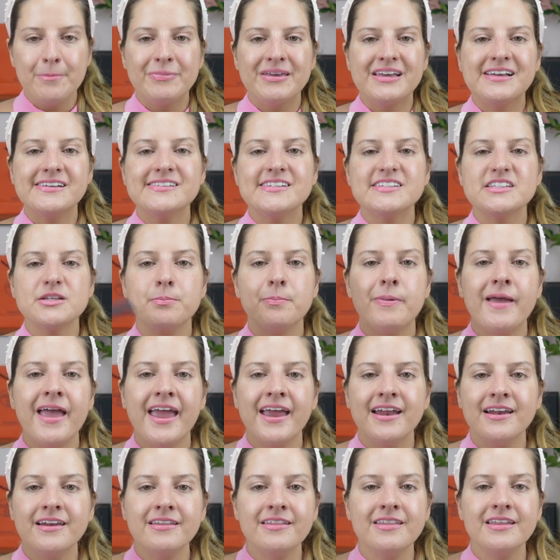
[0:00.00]
Because it's a
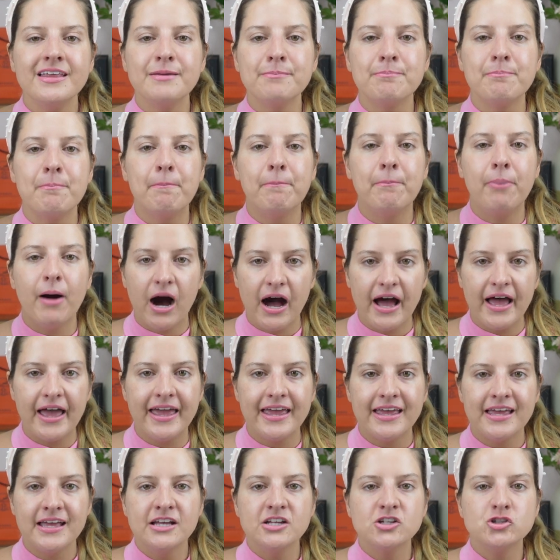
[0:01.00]
pain in the
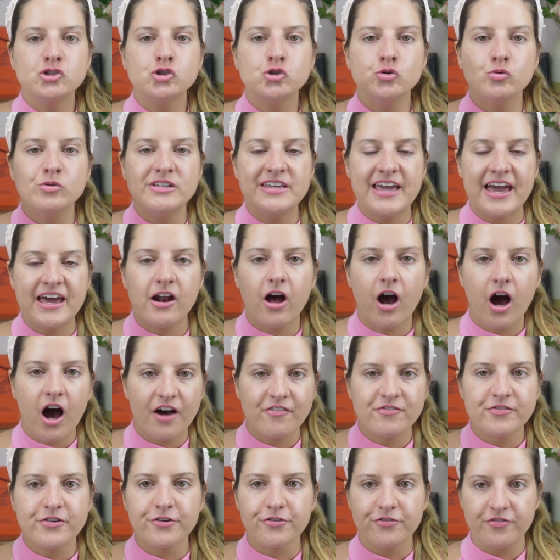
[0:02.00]
butt to get
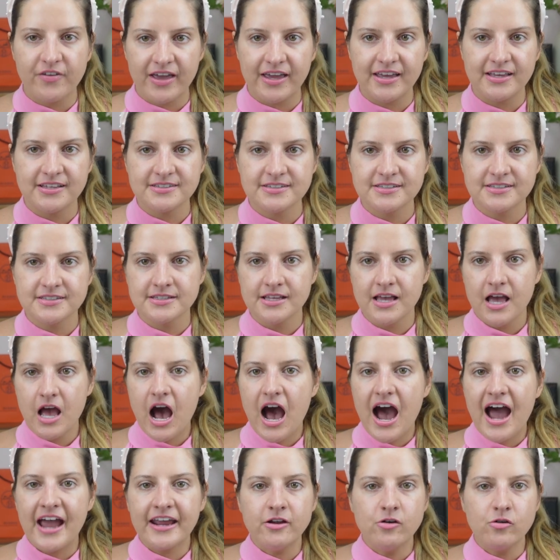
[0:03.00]
off your face.
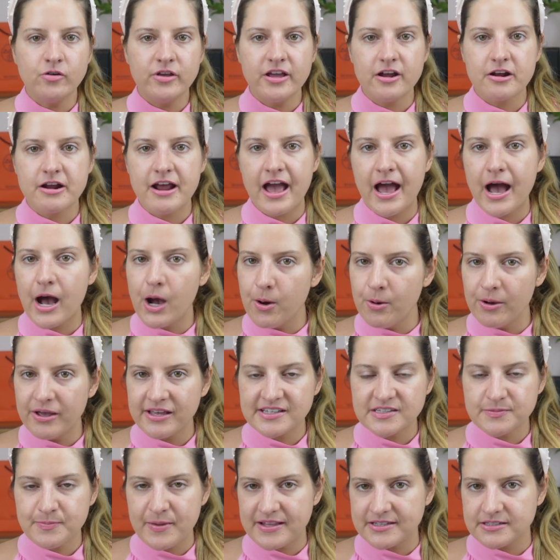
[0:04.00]
I don't care how
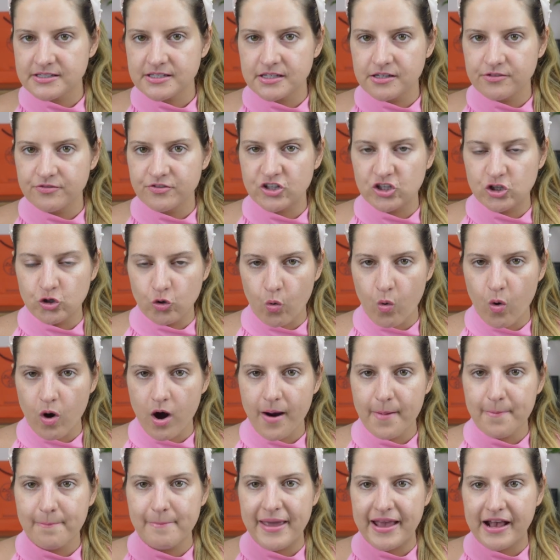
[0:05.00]
expensive
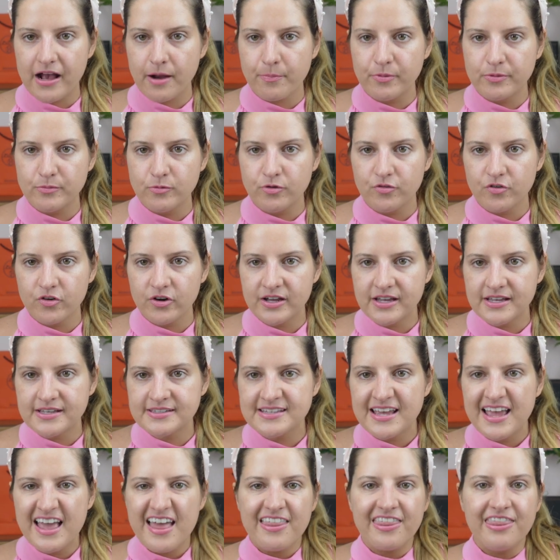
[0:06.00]
your makeup remover
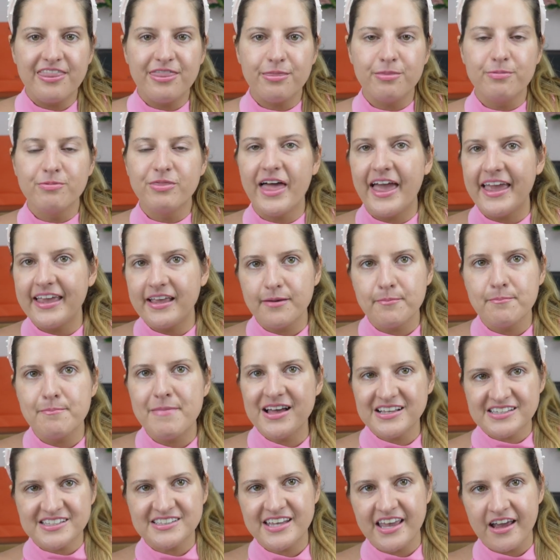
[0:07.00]
is, like
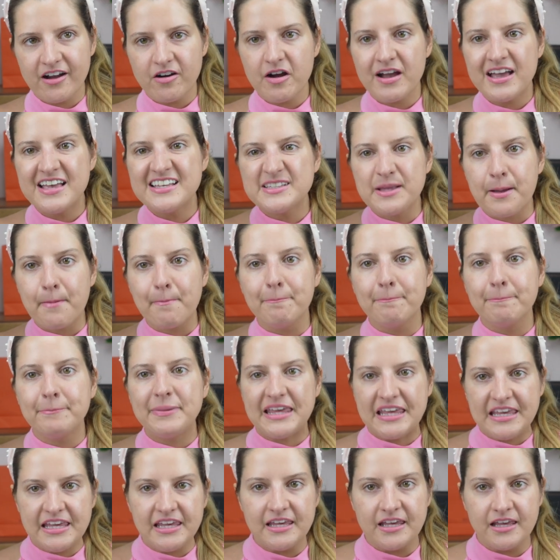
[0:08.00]
mascara is a
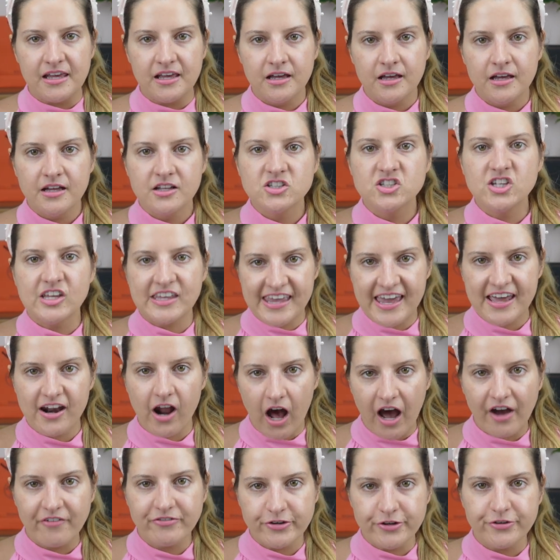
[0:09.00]
bee to get
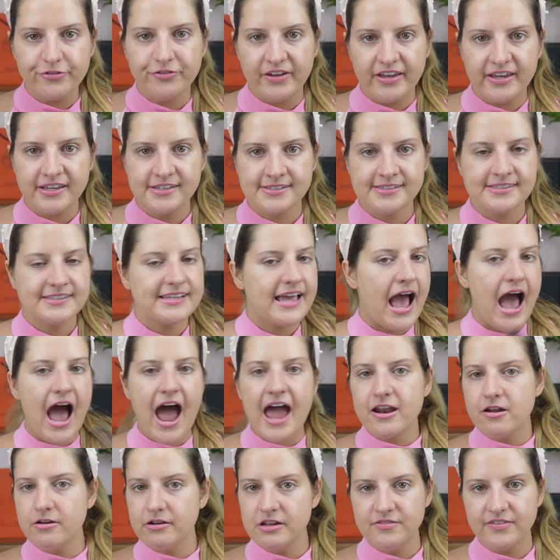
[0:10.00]
off your face.
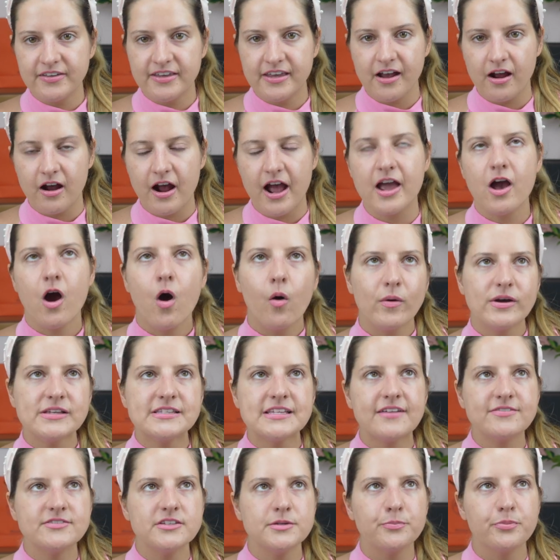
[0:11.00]
I don't even care. I
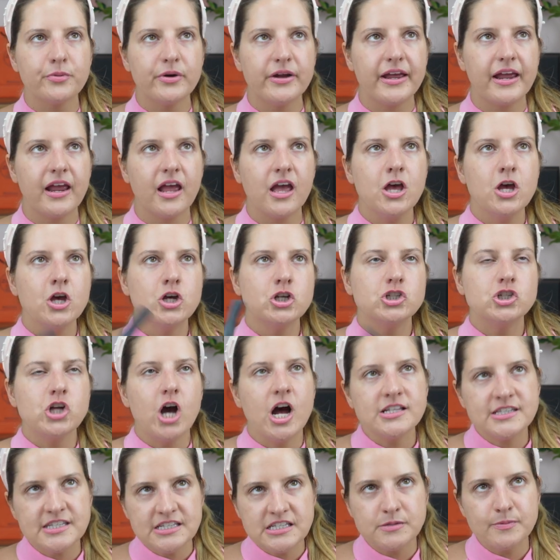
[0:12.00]
always have to bring
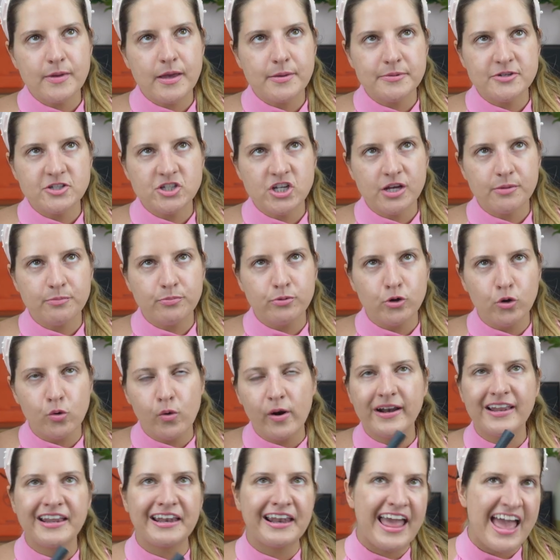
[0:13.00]
Johnson's Baby
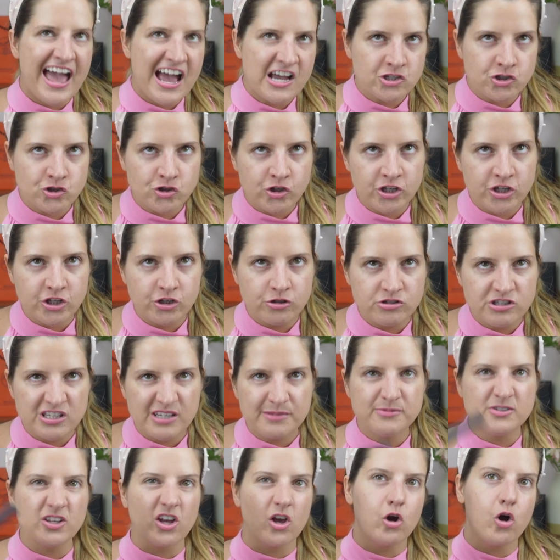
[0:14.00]
shampoo and an extra
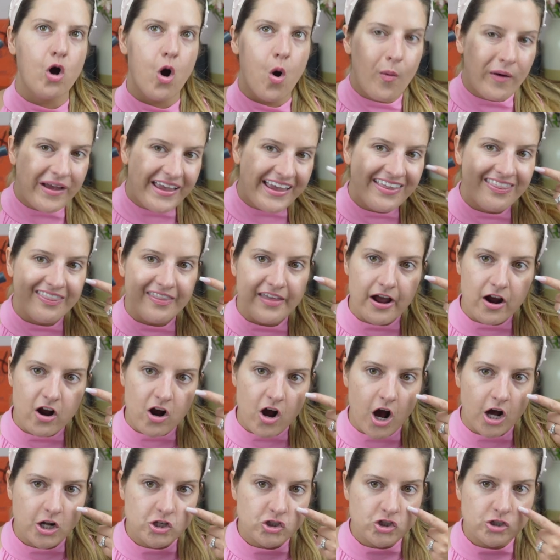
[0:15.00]
Q-tip to go in
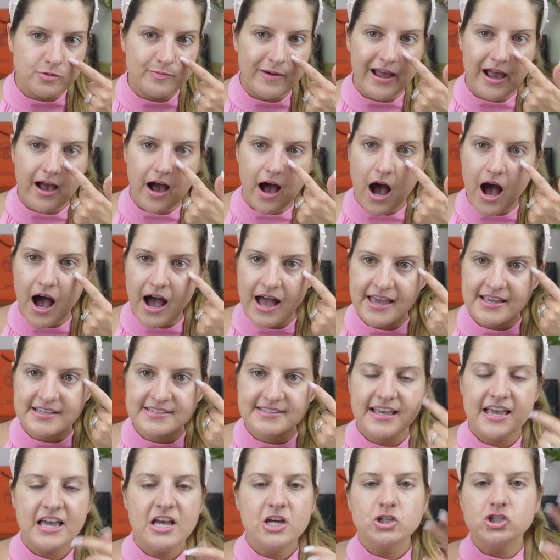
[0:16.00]
there under my
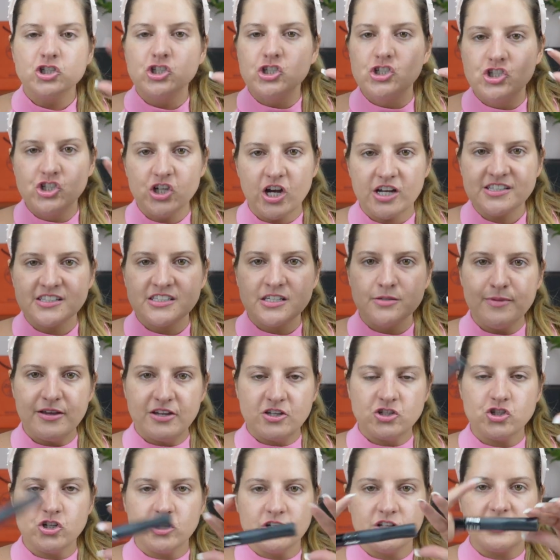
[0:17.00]
eyes just to
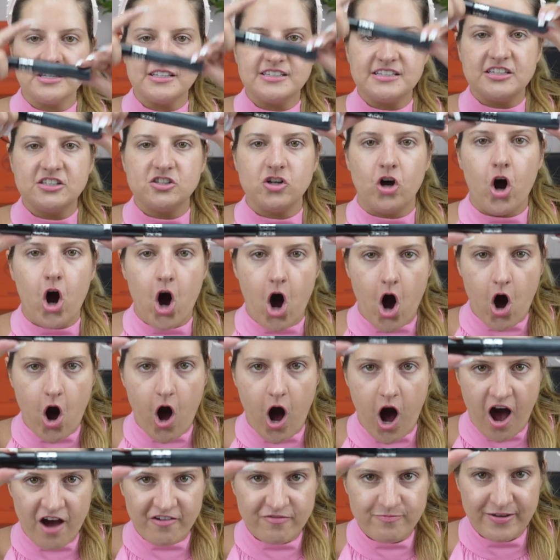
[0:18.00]
make sure this is
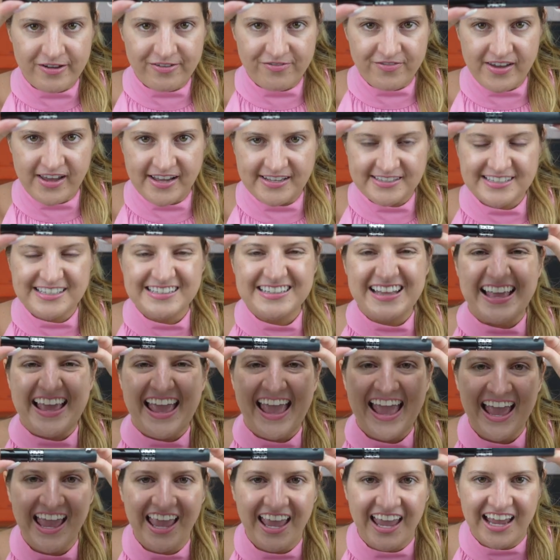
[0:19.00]
all off my face because I
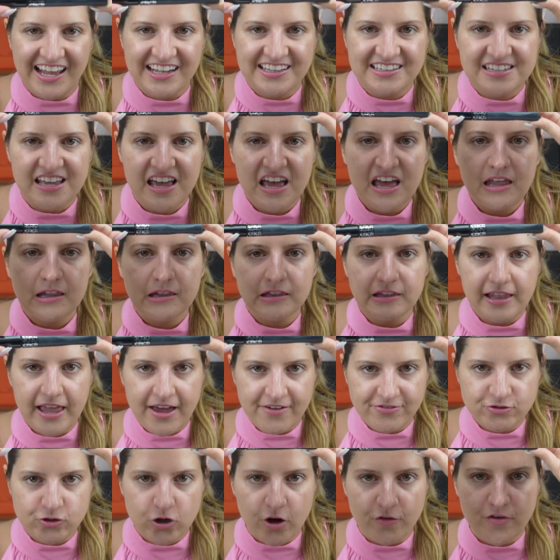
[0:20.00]
hate
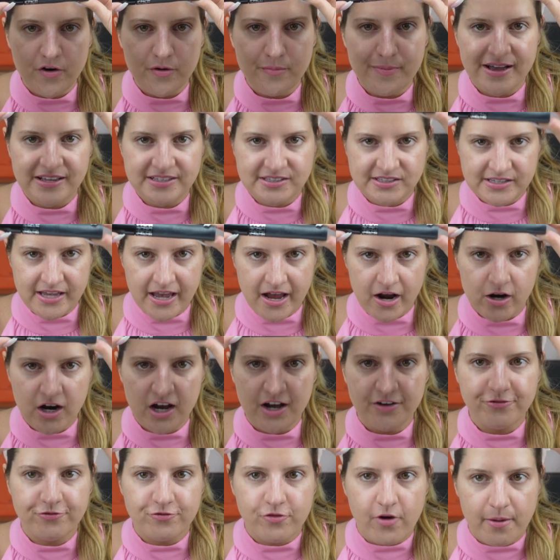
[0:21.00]
leftover
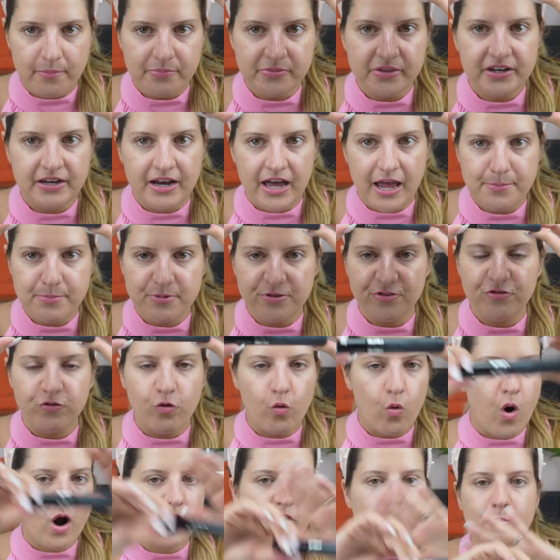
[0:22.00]
mascara from the night
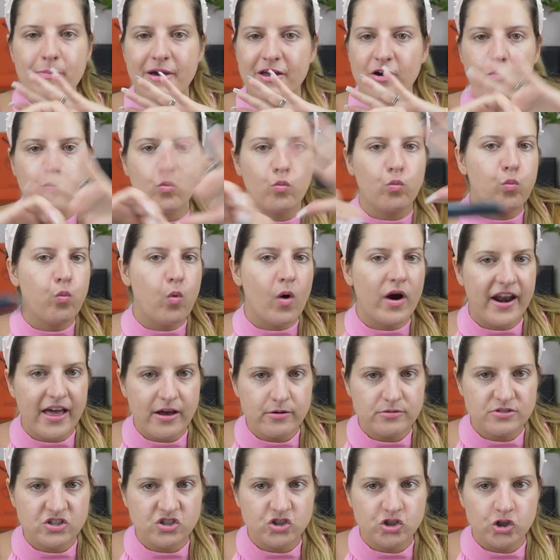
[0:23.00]
before. No matter what
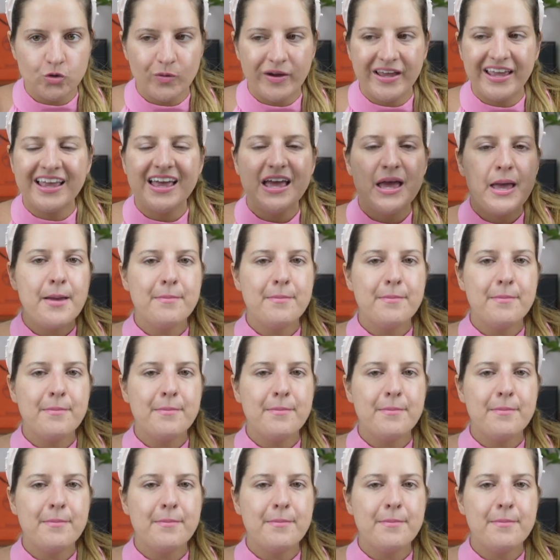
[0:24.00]
I was doing,